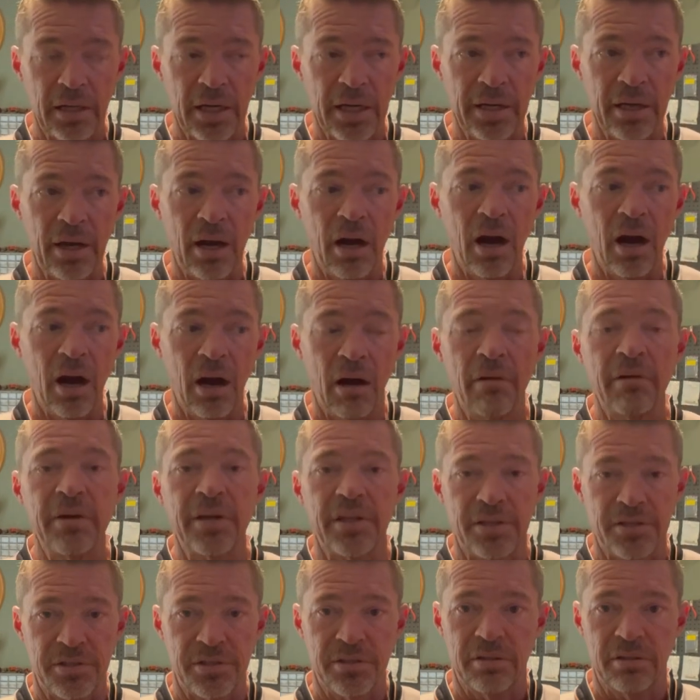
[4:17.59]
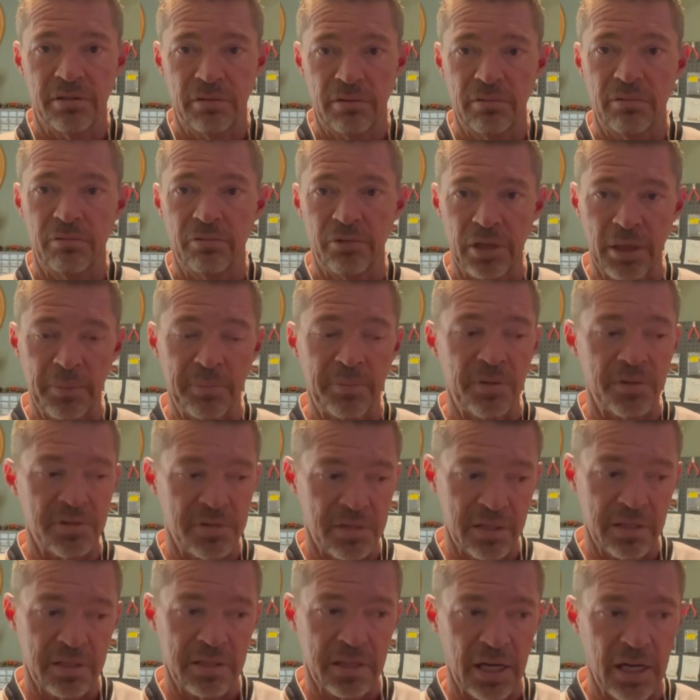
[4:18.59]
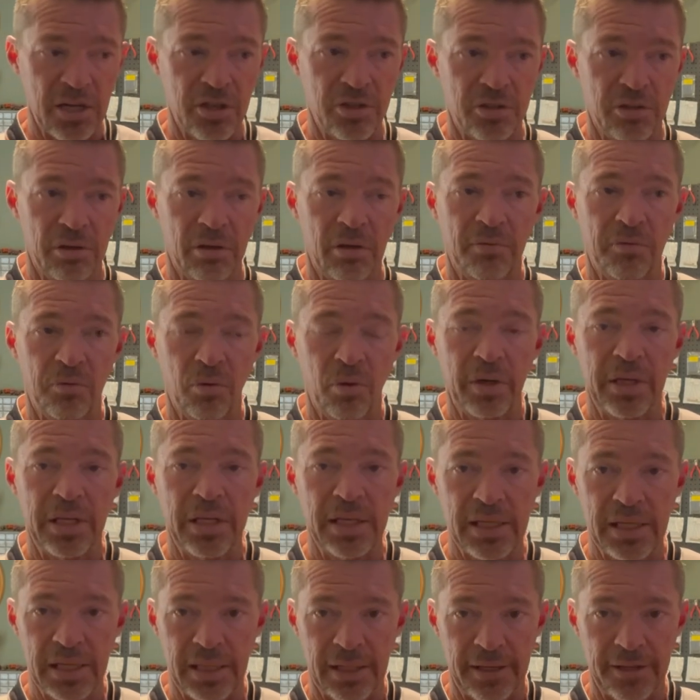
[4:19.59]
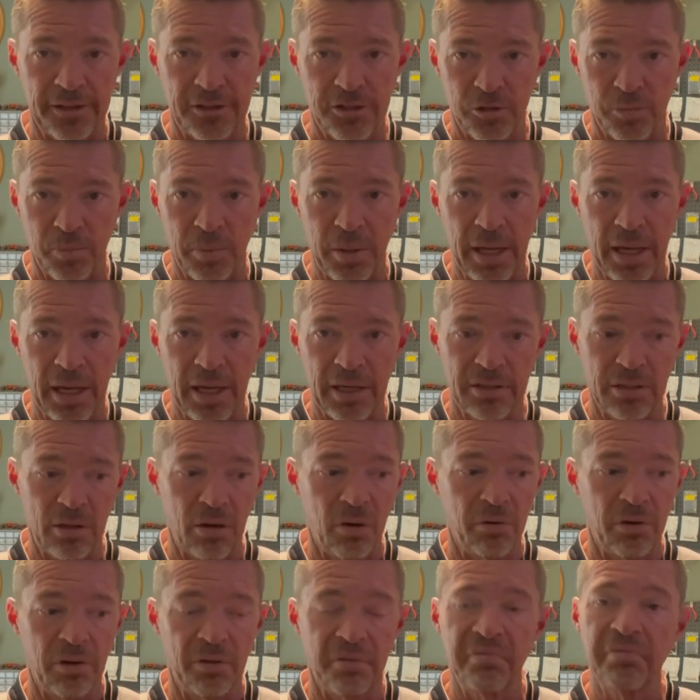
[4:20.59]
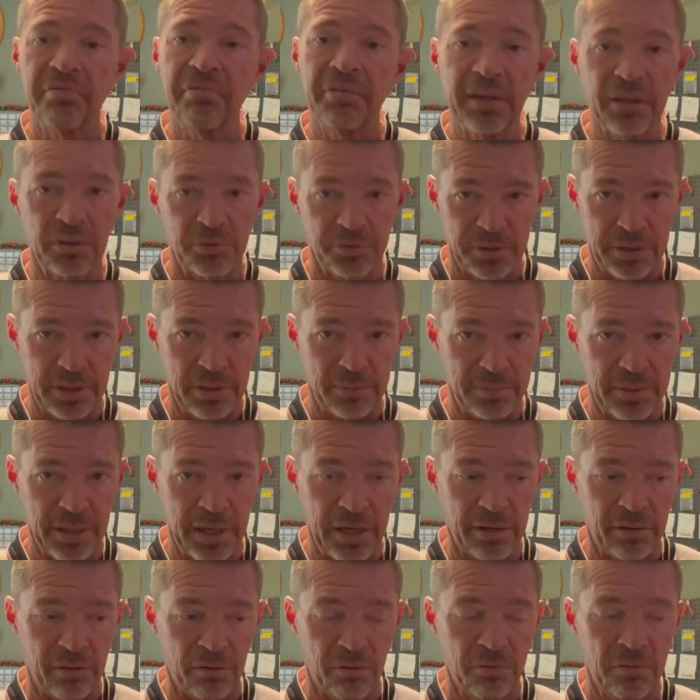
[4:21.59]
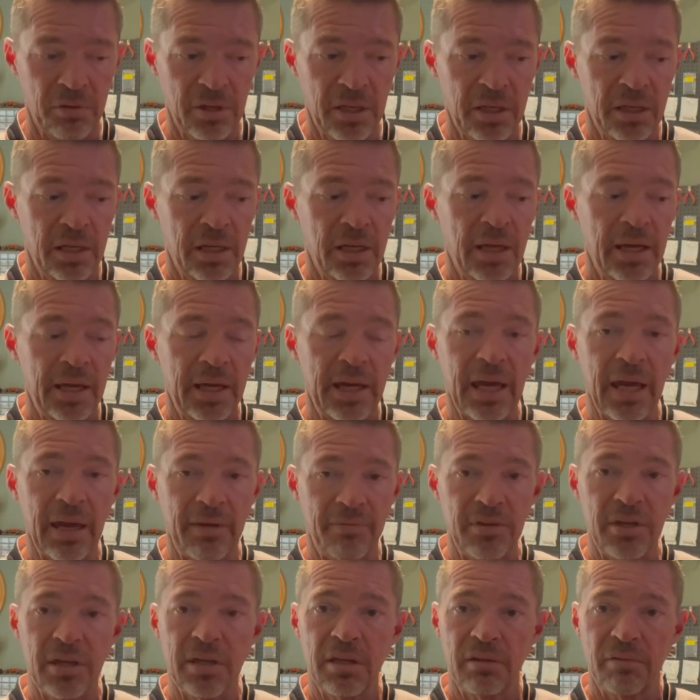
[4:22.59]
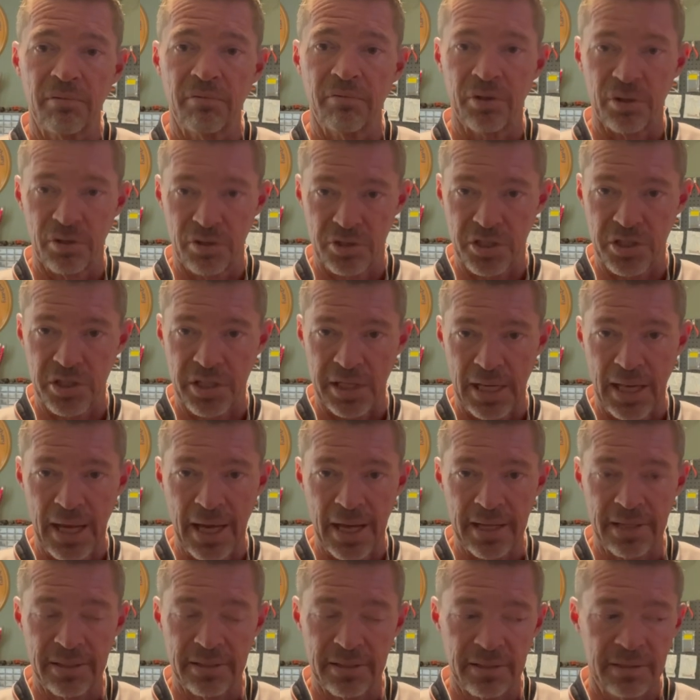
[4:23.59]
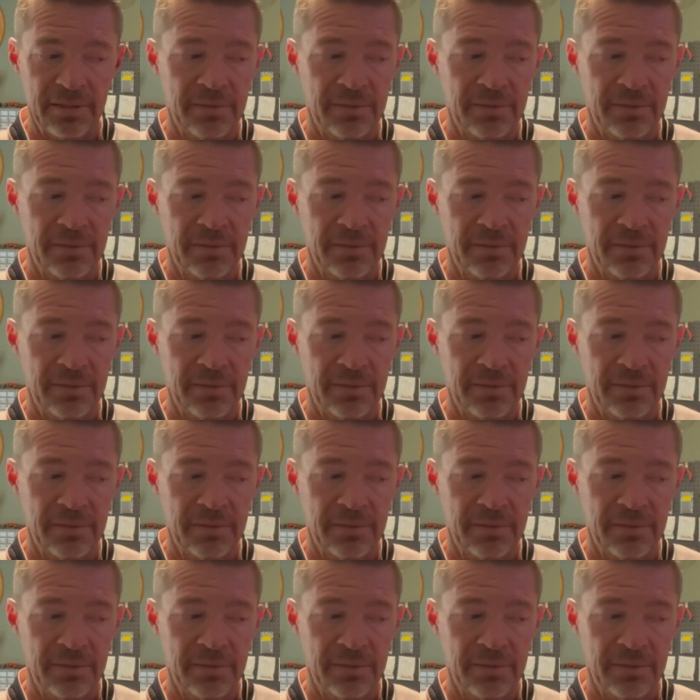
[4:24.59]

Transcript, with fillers: an honest representation of what he can expect on a field tipped arrow, heavy versus light.